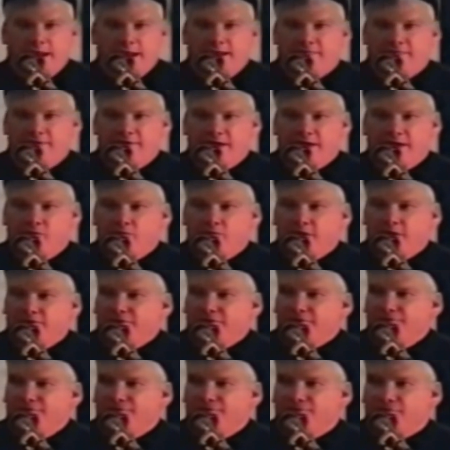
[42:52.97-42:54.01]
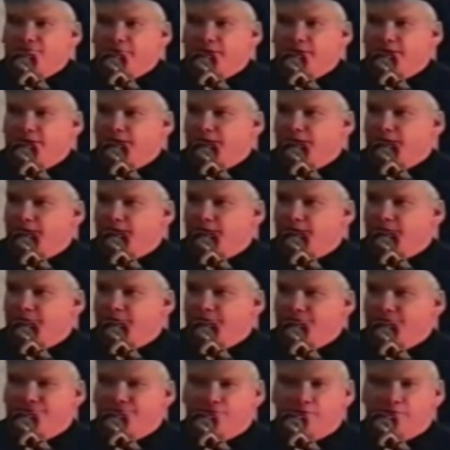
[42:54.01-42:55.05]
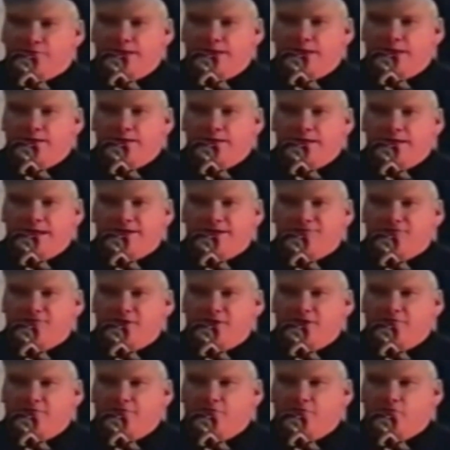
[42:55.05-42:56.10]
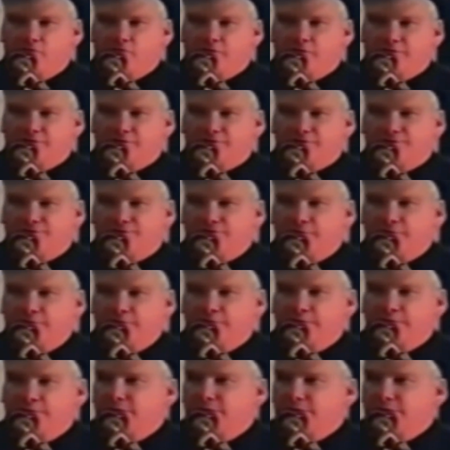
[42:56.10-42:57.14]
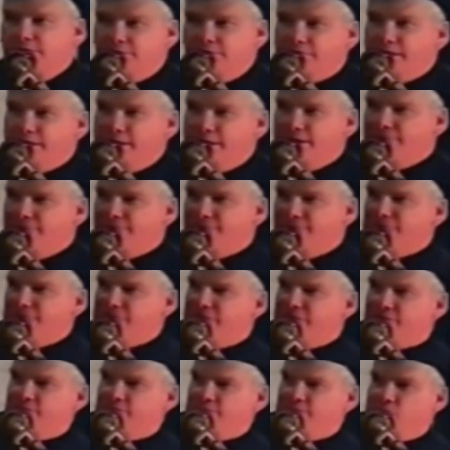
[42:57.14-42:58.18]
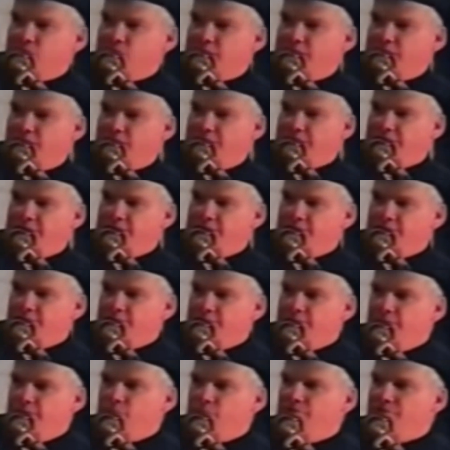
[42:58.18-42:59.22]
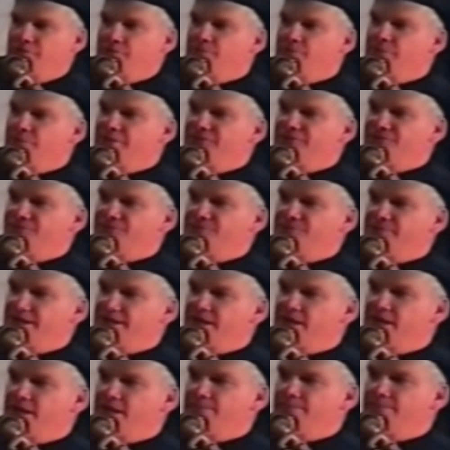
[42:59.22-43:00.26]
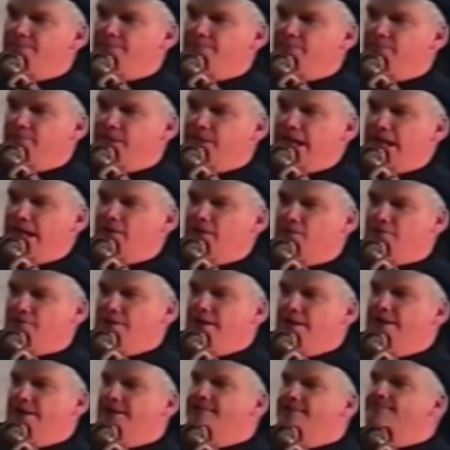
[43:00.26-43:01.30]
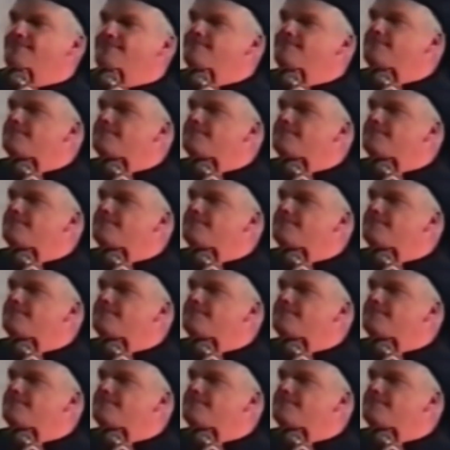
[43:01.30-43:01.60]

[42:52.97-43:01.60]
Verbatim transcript: if we have any questions, we can start asking a few questions. Okay, here's a gentleman way over here. Would you please speak up loud?